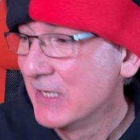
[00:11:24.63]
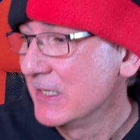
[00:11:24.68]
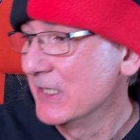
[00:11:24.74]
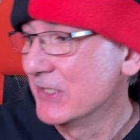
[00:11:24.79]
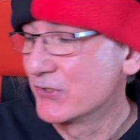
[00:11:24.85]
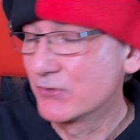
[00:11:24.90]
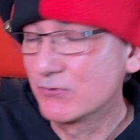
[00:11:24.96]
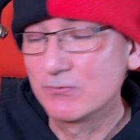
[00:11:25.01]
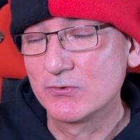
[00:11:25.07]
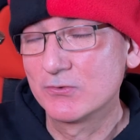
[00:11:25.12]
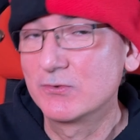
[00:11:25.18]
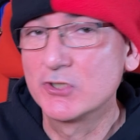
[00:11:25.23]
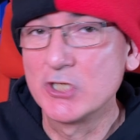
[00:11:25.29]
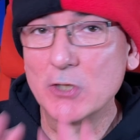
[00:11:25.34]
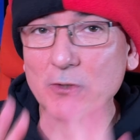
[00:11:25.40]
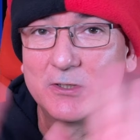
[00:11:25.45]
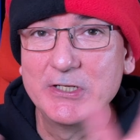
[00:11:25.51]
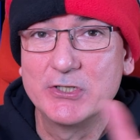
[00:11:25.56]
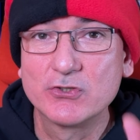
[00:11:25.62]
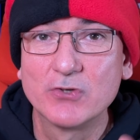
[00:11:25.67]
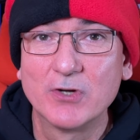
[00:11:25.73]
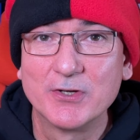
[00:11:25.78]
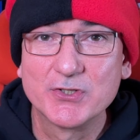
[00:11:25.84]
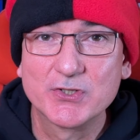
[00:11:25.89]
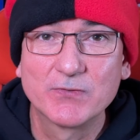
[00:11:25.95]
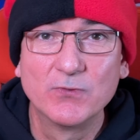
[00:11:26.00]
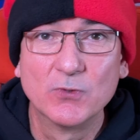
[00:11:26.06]
It's totally
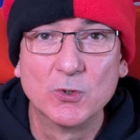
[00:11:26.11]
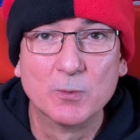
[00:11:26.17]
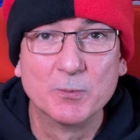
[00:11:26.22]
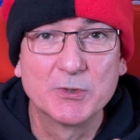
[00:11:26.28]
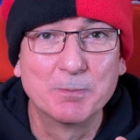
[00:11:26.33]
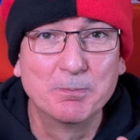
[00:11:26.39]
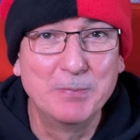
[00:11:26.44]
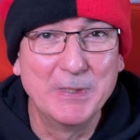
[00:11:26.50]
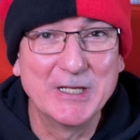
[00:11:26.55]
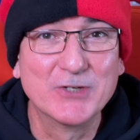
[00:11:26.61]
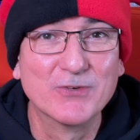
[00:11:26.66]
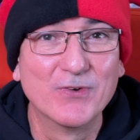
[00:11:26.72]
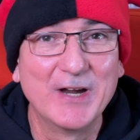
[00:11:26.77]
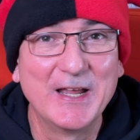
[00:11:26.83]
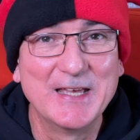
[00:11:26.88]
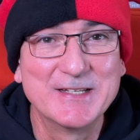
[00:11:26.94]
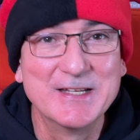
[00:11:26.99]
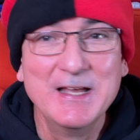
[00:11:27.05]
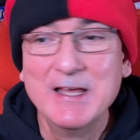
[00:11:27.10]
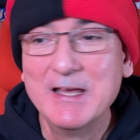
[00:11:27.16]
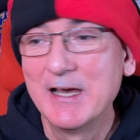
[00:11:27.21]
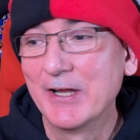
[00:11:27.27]
transformed Big Red